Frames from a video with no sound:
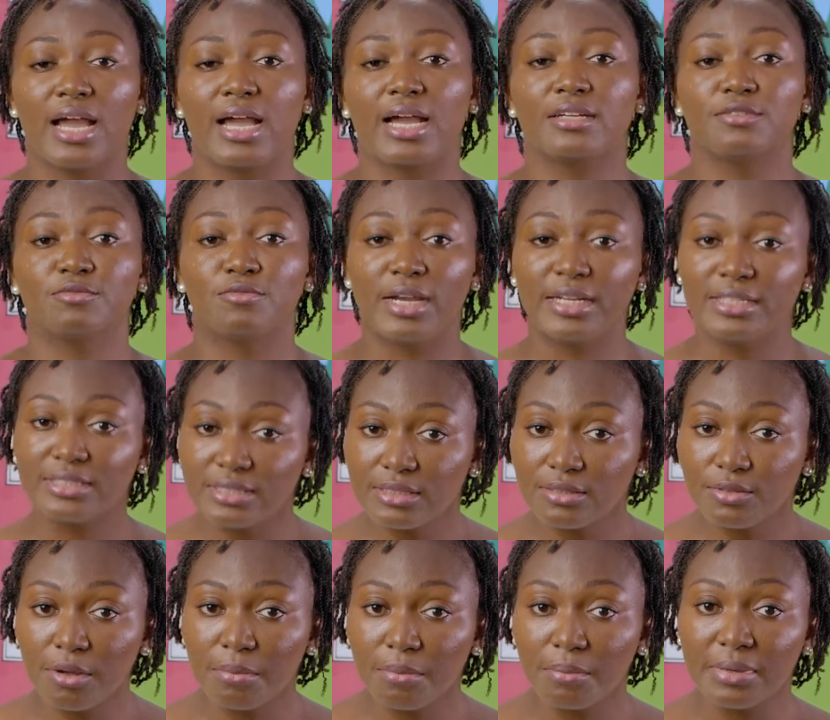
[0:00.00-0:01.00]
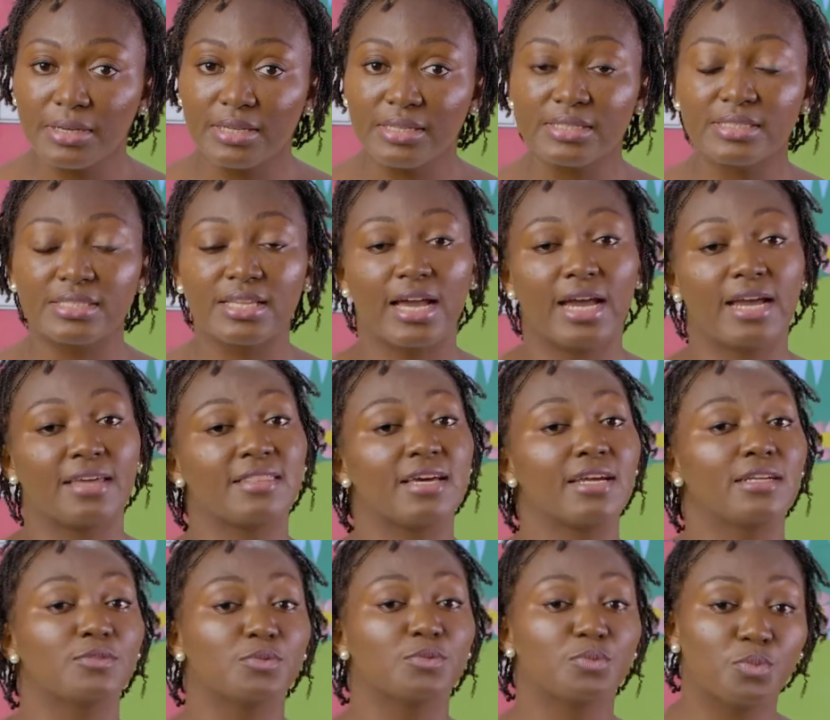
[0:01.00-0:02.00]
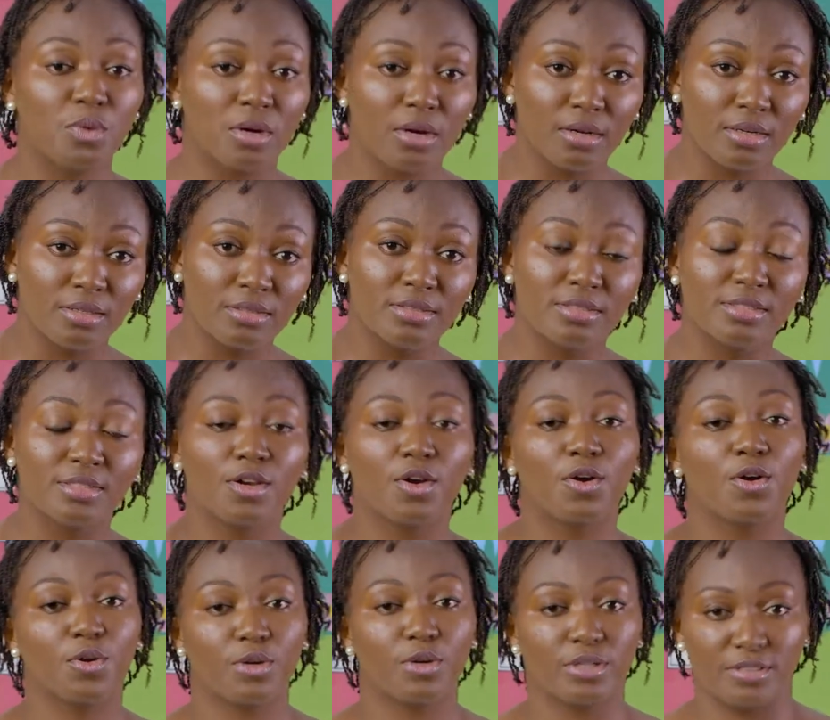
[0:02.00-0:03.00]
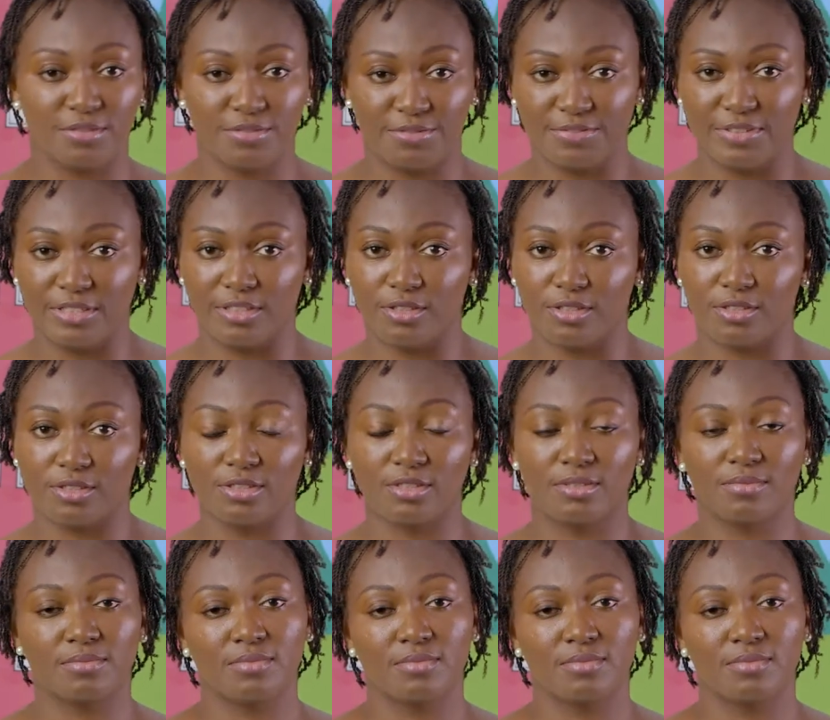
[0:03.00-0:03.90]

and writing numbers, either in words or in figures.